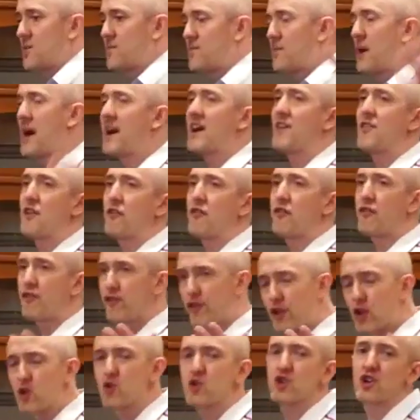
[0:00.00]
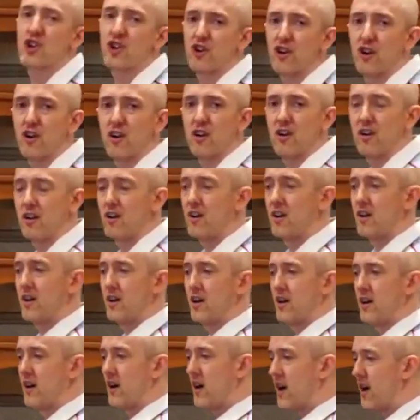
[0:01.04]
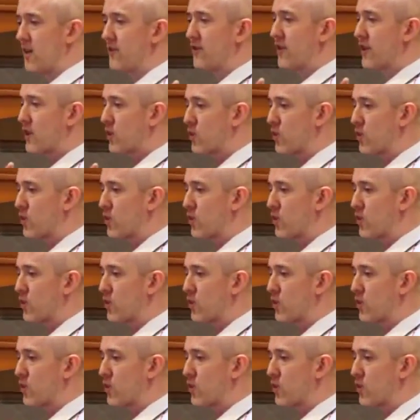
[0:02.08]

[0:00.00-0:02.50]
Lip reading: you bet on the future of the